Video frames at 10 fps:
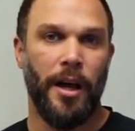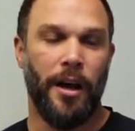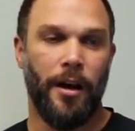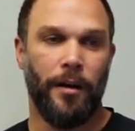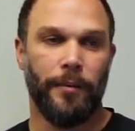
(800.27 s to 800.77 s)

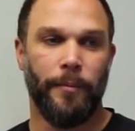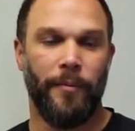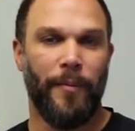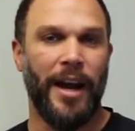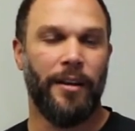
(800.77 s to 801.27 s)
um,
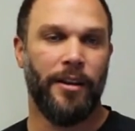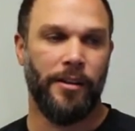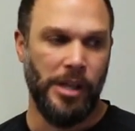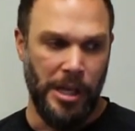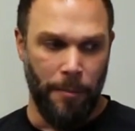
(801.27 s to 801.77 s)
my
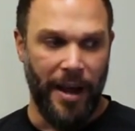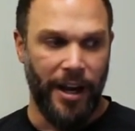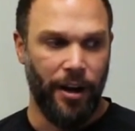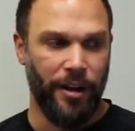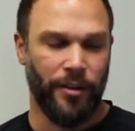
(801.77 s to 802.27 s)
my
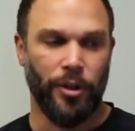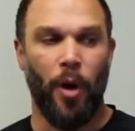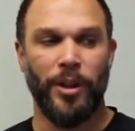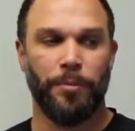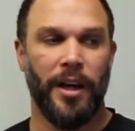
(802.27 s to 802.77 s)
area, there's
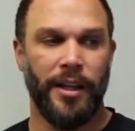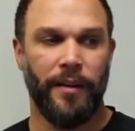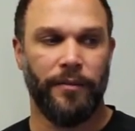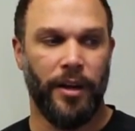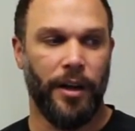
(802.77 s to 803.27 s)
always plenty
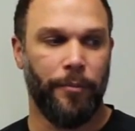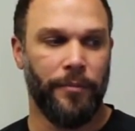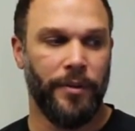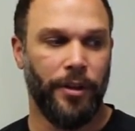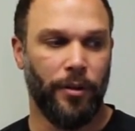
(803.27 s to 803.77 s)
of uh,
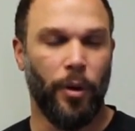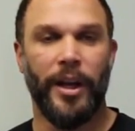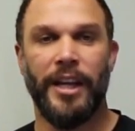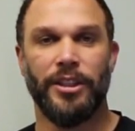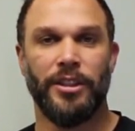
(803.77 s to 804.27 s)
you know
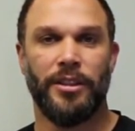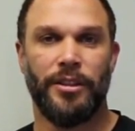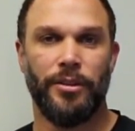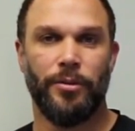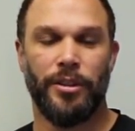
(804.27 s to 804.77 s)
locations
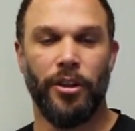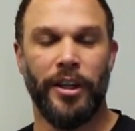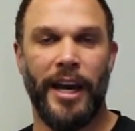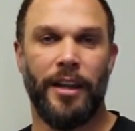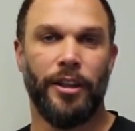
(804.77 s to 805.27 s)
to to
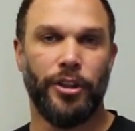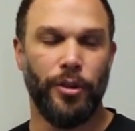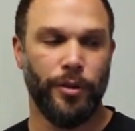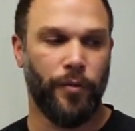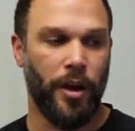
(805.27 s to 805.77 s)
look at and to
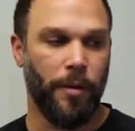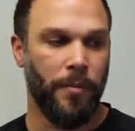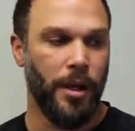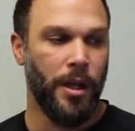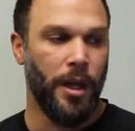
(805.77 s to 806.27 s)
choose
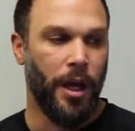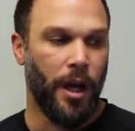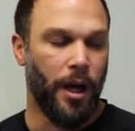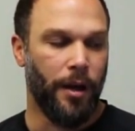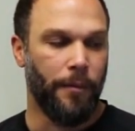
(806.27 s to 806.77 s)
from.
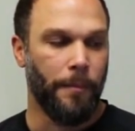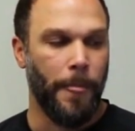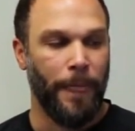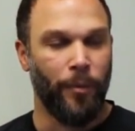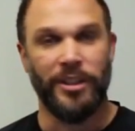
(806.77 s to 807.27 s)

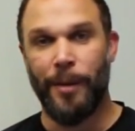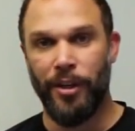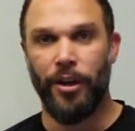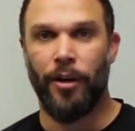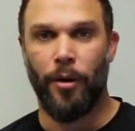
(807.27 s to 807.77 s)
Um, which can
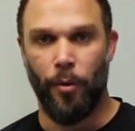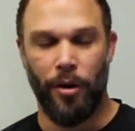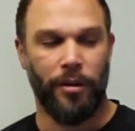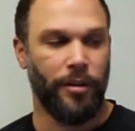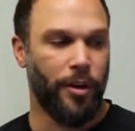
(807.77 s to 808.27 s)
be good or,
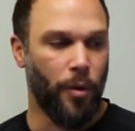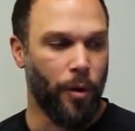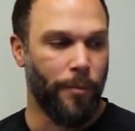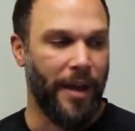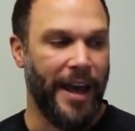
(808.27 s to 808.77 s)
or, you know
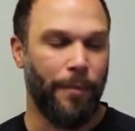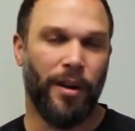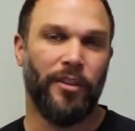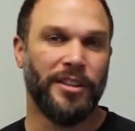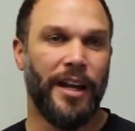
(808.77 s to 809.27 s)
or bad,
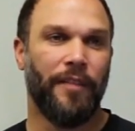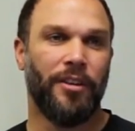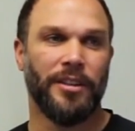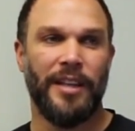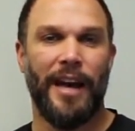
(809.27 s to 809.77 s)
but if there's not if
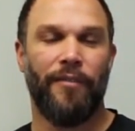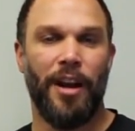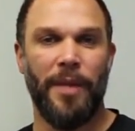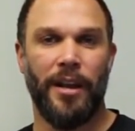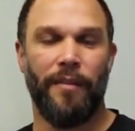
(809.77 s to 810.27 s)
there's not
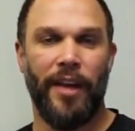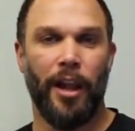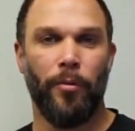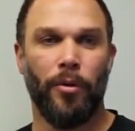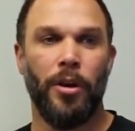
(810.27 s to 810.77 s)
very many
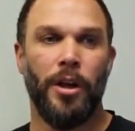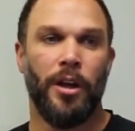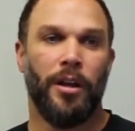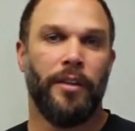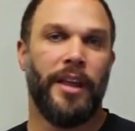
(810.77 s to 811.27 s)
available,
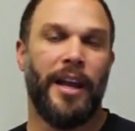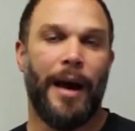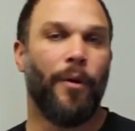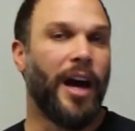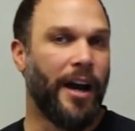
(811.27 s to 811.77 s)
then
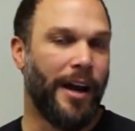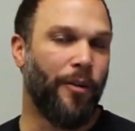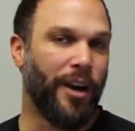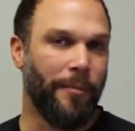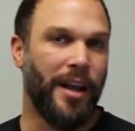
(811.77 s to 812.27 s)
I would I
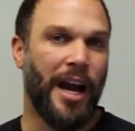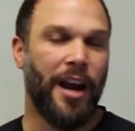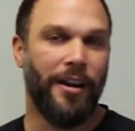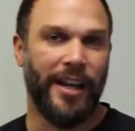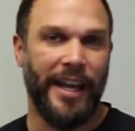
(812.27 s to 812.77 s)
would recommend
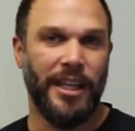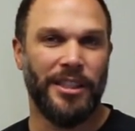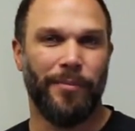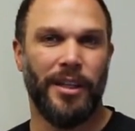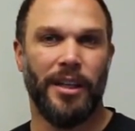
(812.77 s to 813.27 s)
hiring an
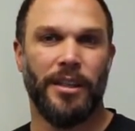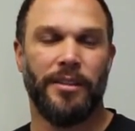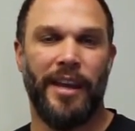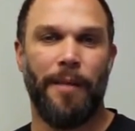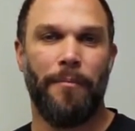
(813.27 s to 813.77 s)
agent
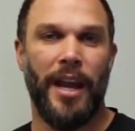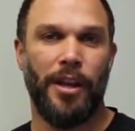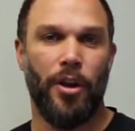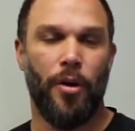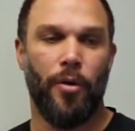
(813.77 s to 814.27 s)
because they may
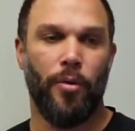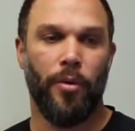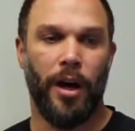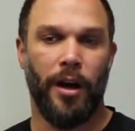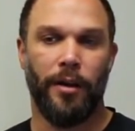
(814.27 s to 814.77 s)

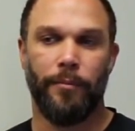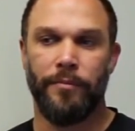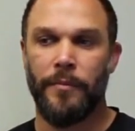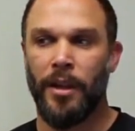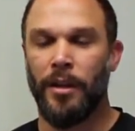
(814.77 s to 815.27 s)
know um,
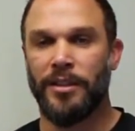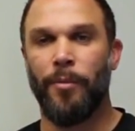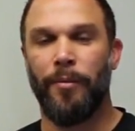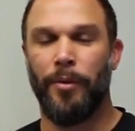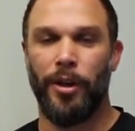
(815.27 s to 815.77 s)
some
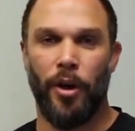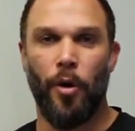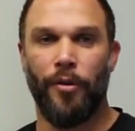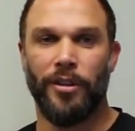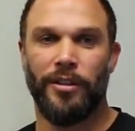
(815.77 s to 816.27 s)
of the building
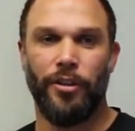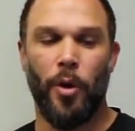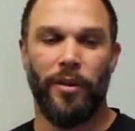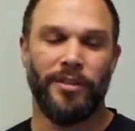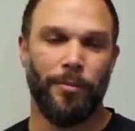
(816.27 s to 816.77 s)
owners. They'll
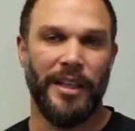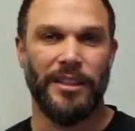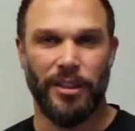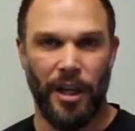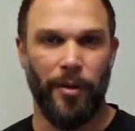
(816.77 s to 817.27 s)
know when some
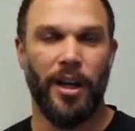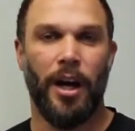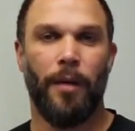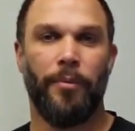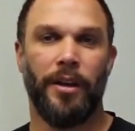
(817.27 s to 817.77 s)
leases are coming
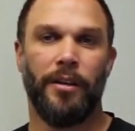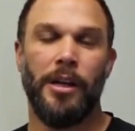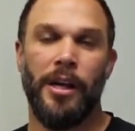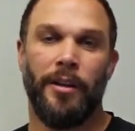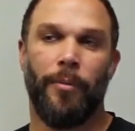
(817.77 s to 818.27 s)
up, and
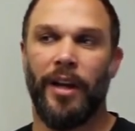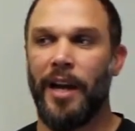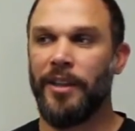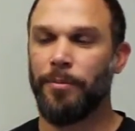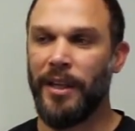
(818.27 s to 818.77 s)
they'll be like,
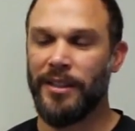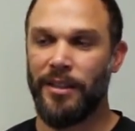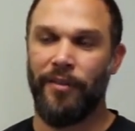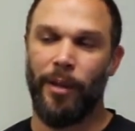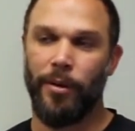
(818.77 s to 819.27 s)
"Hey, this place
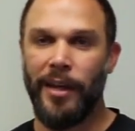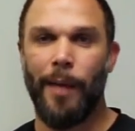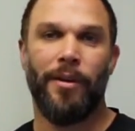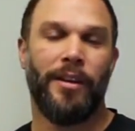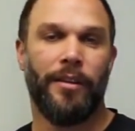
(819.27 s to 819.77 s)
isn't available
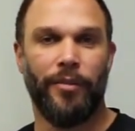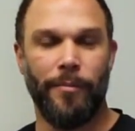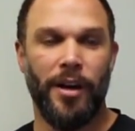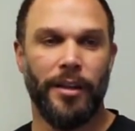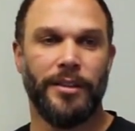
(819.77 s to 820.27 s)
yet, but in three
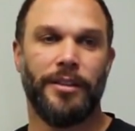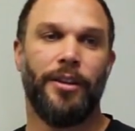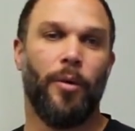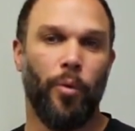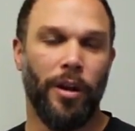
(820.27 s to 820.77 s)
months, you
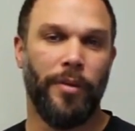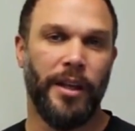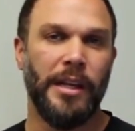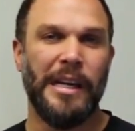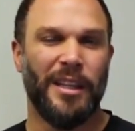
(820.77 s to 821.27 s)
know, will
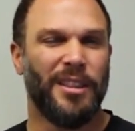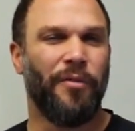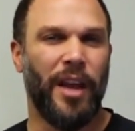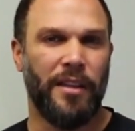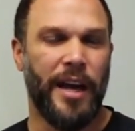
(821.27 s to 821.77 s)
be."
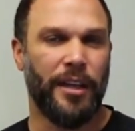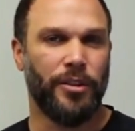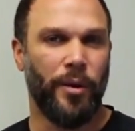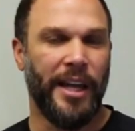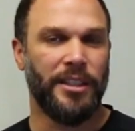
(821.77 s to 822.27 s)
Stuff like that.
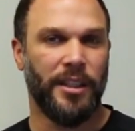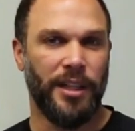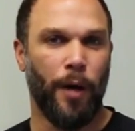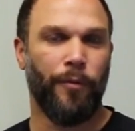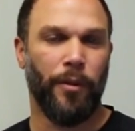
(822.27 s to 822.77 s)
So an agent is
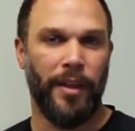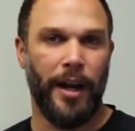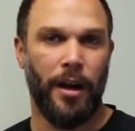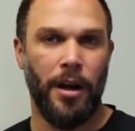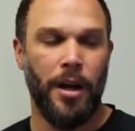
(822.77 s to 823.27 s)
helpful
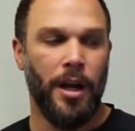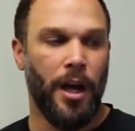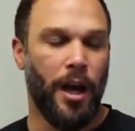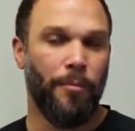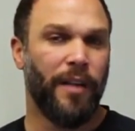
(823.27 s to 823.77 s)
there.
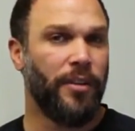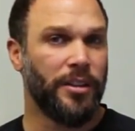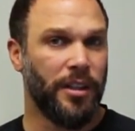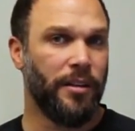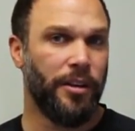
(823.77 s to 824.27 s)
Um, but if
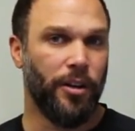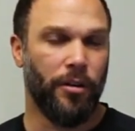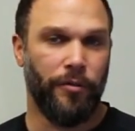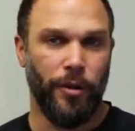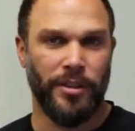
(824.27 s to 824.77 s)
there's you
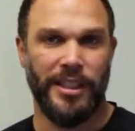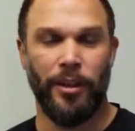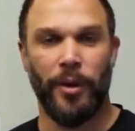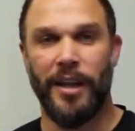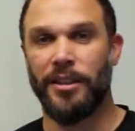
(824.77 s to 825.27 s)
know if you see
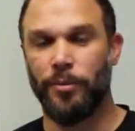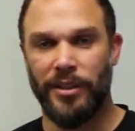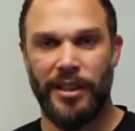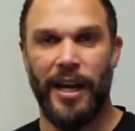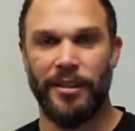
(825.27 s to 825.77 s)
locations with
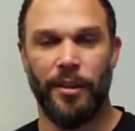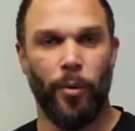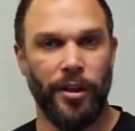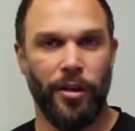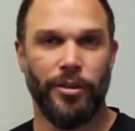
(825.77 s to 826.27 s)
signs in the
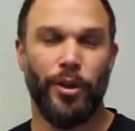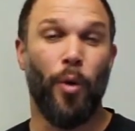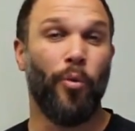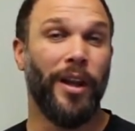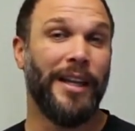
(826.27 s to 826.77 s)
windows, you
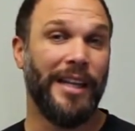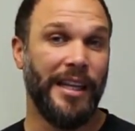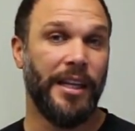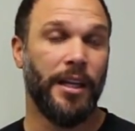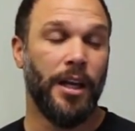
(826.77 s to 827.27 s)
don't really
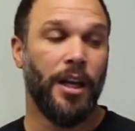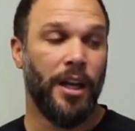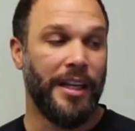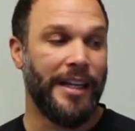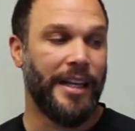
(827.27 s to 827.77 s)
need
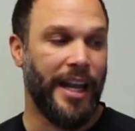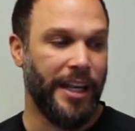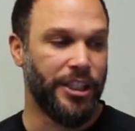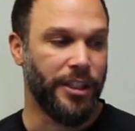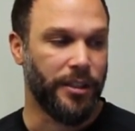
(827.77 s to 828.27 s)
need an
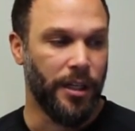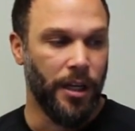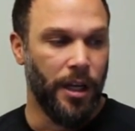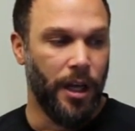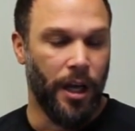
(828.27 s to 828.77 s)
agent.
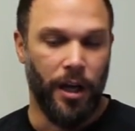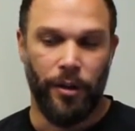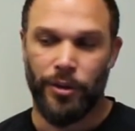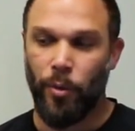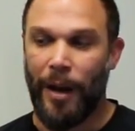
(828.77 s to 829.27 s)

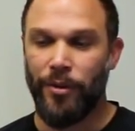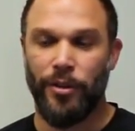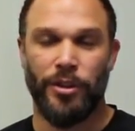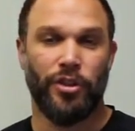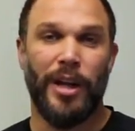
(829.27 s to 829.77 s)
Uh, so what I would
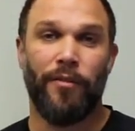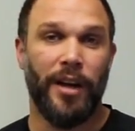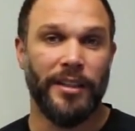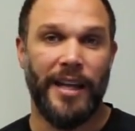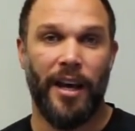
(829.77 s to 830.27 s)
do is just drive
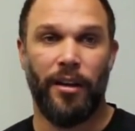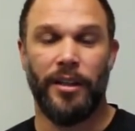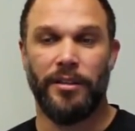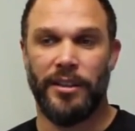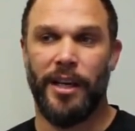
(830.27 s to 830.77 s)
around town
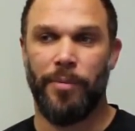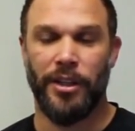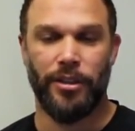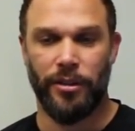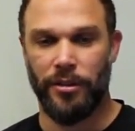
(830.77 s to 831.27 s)
and take
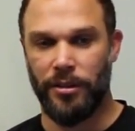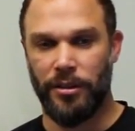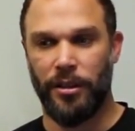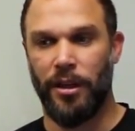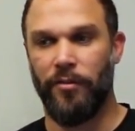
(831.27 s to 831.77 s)

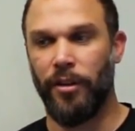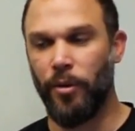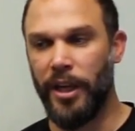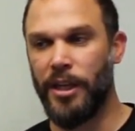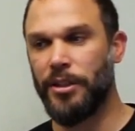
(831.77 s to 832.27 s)
pictures of the
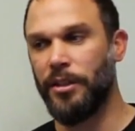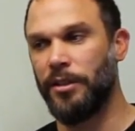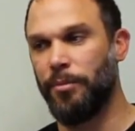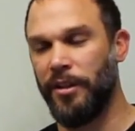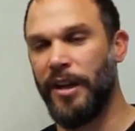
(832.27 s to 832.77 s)

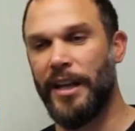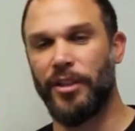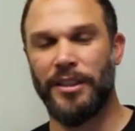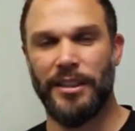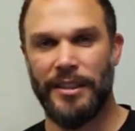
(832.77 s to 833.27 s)
locations, put their
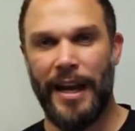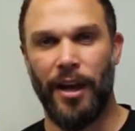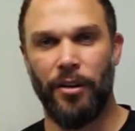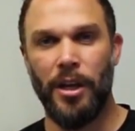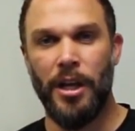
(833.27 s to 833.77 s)
addresses
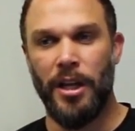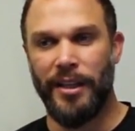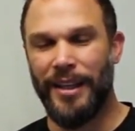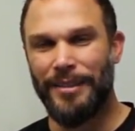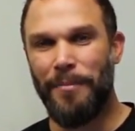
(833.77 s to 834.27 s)
down,
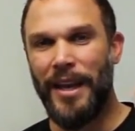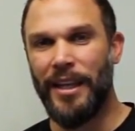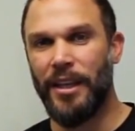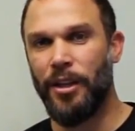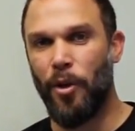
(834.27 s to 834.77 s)
get as
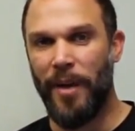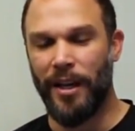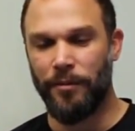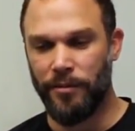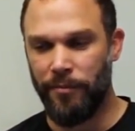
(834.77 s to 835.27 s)
many, you know, make
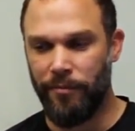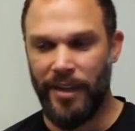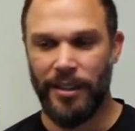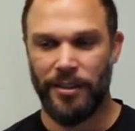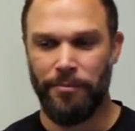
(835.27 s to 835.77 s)
a
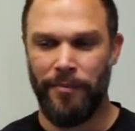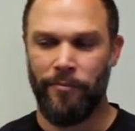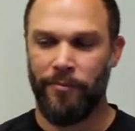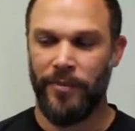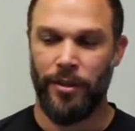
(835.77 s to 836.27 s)
make as
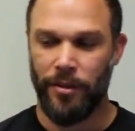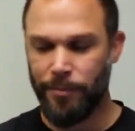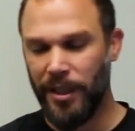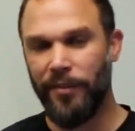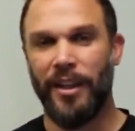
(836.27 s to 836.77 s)
you know as
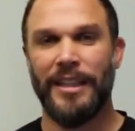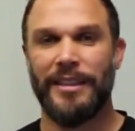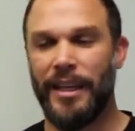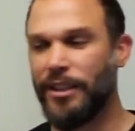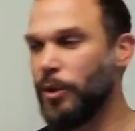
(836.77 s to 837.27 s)
big of a
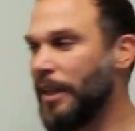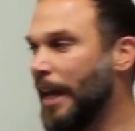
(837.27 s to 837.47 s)
list as you